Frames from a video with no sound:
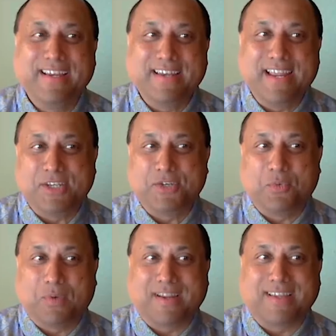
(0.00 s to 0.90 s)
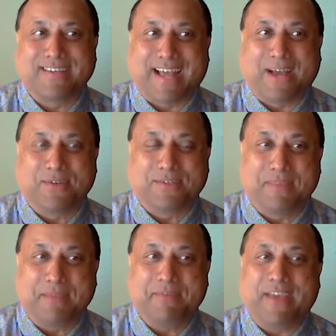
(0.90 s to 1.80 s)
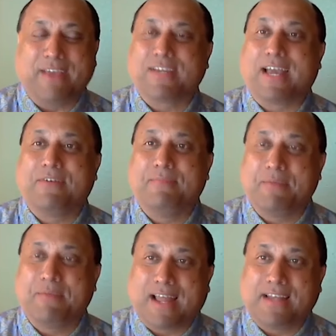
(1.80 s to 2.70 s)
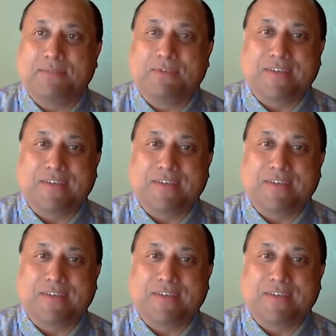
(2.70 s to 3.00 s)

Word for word: need to work it out. Maybe we have to have a memorandum of